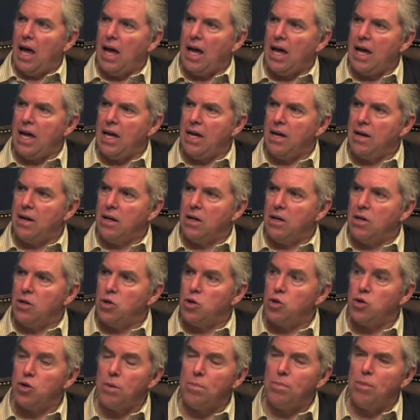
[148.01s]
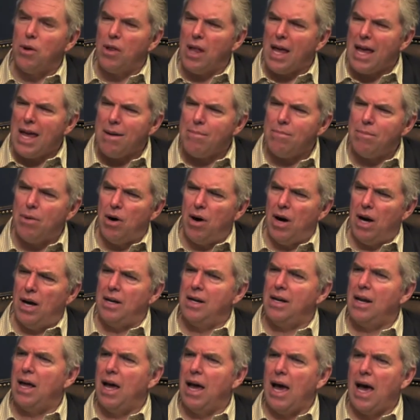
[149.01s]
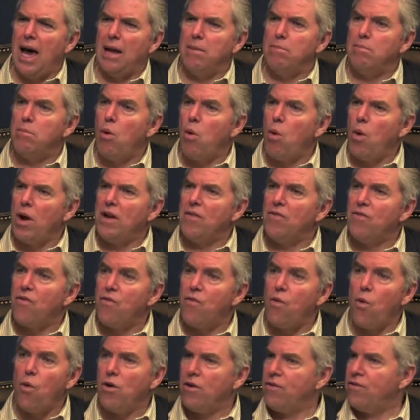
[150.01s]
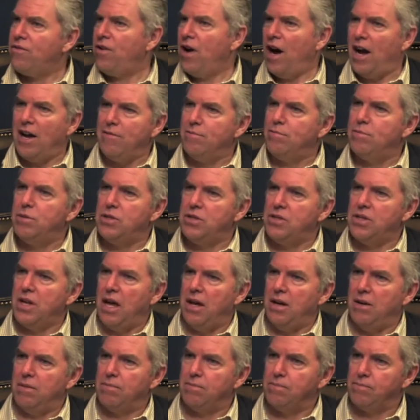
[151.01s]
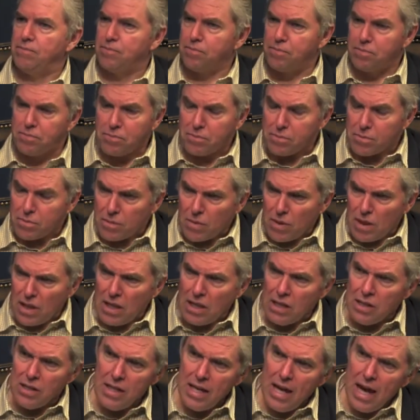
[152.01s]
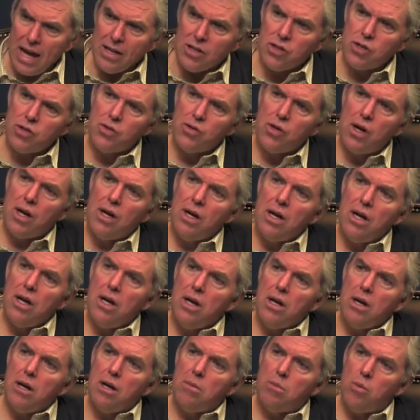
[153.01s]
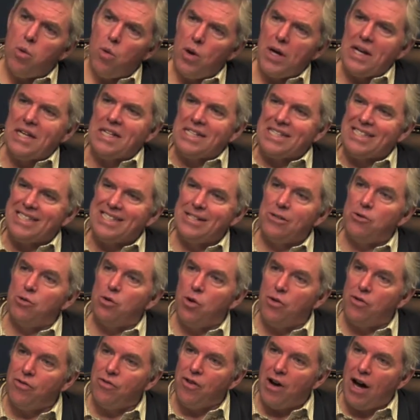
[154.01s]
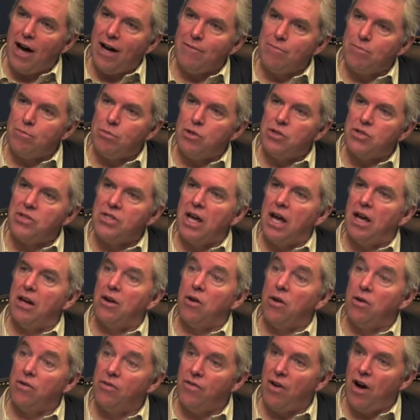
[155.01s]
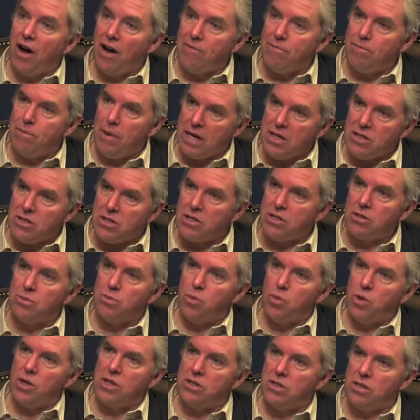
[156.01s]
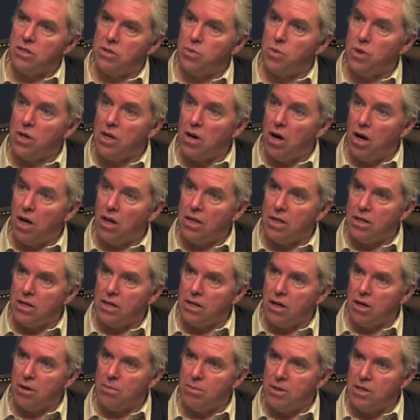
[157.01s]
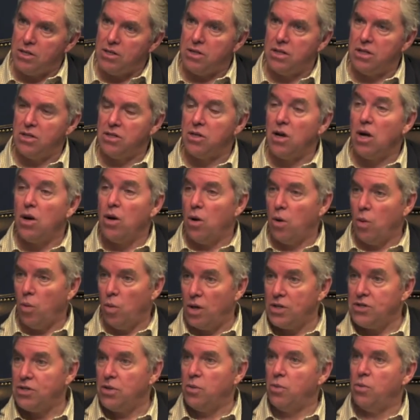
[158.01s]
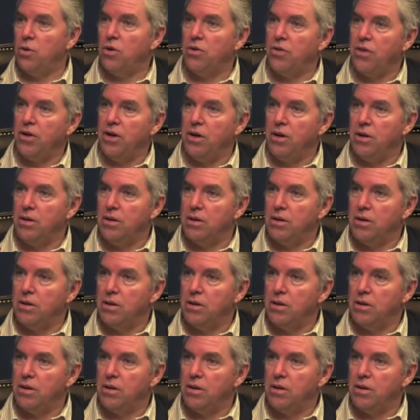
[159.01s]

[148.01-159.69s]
a AAA bond at 0.45%. The extra 0.05%, or 5 basis points as we call it in our business, wasn't worth it.